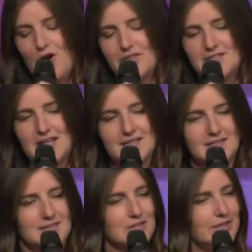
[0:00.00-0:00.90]
the
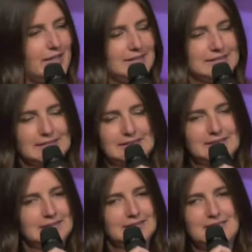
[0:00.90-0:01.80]
Texans are like,
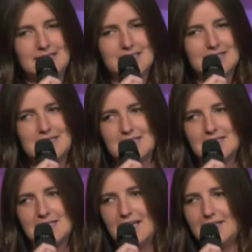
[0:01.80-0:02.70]
tisk, tisk,
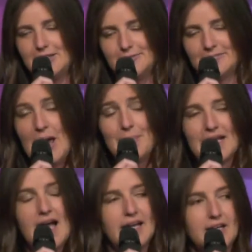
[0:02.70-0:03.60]
I know. But I
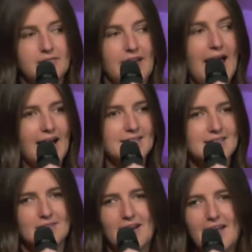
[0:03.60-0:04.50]
got here fast,
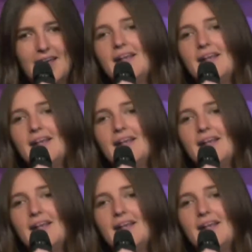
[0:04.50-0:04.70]
right?